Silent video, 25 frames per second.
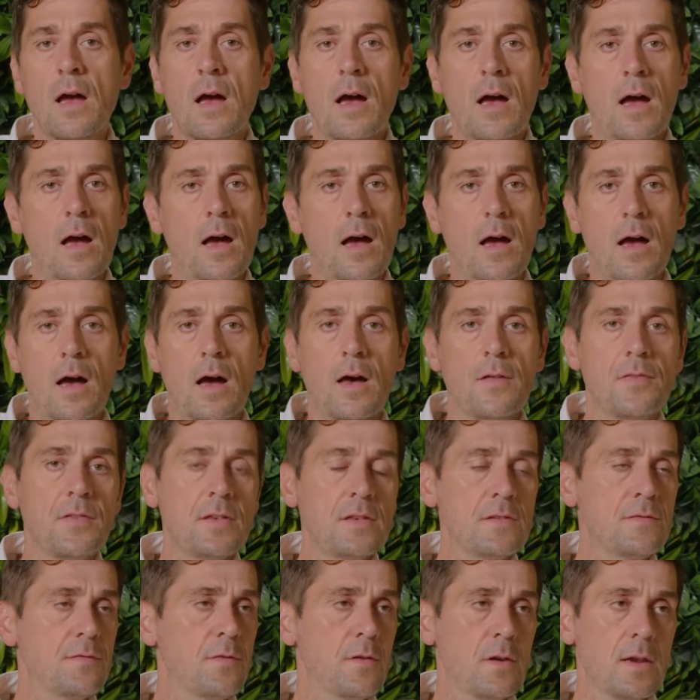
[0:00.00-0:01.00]
Are
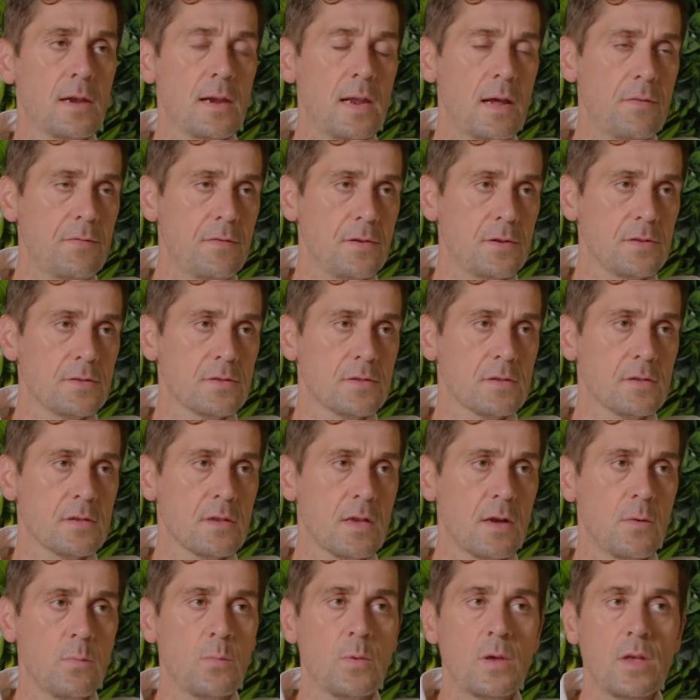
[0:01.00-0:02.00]
these fully leveraged?
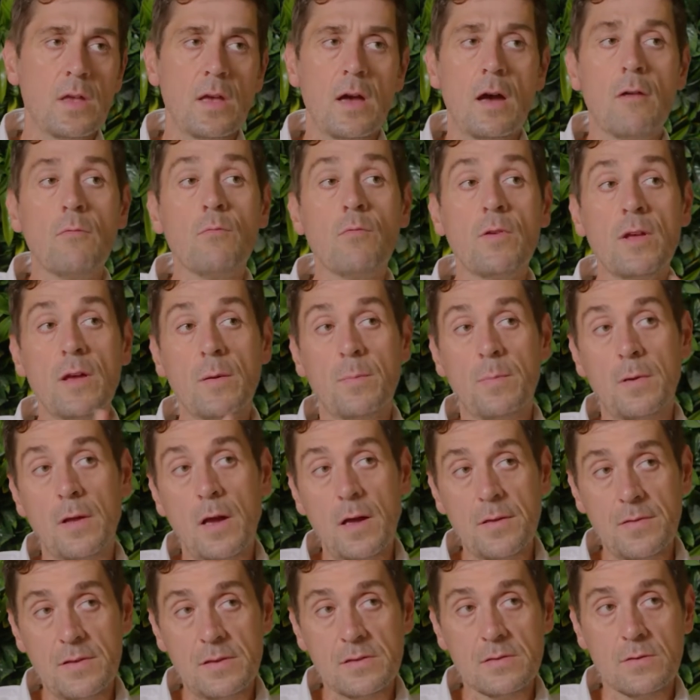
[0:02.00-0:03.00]
Can we
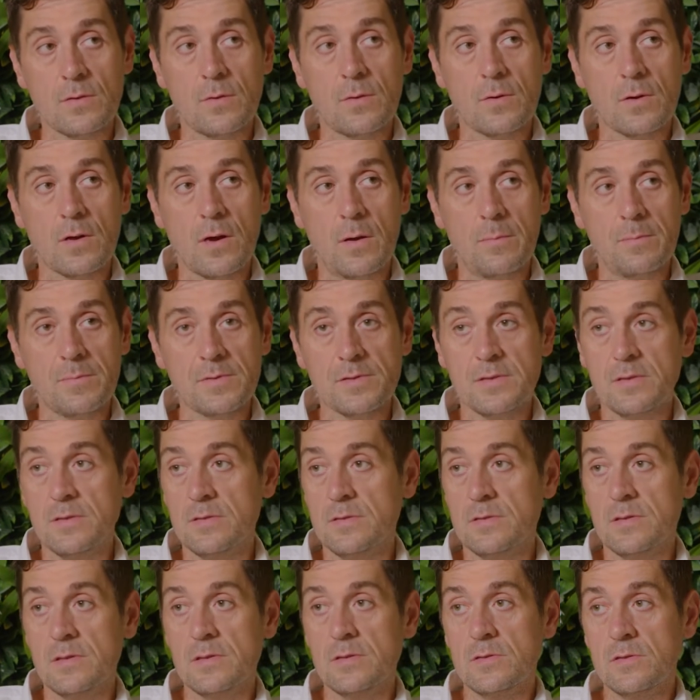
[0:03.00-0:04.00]
reapply these core
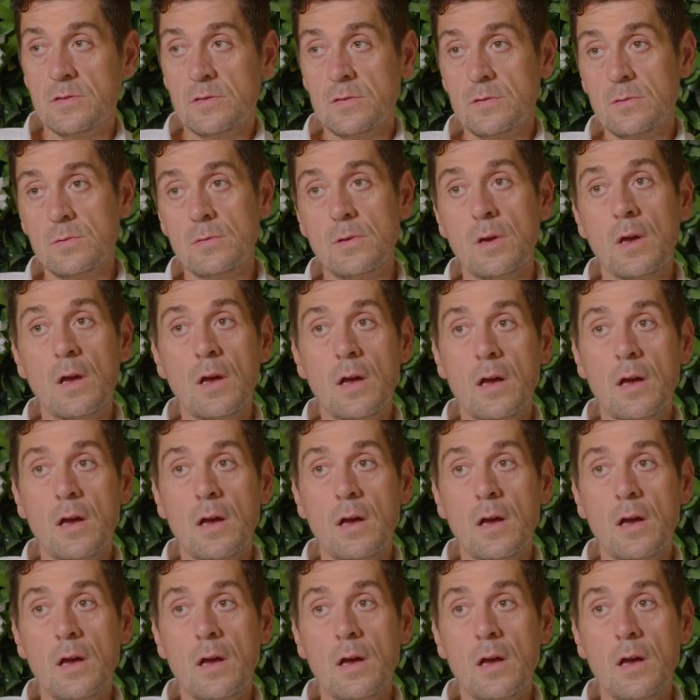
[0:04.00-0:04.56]
competencies to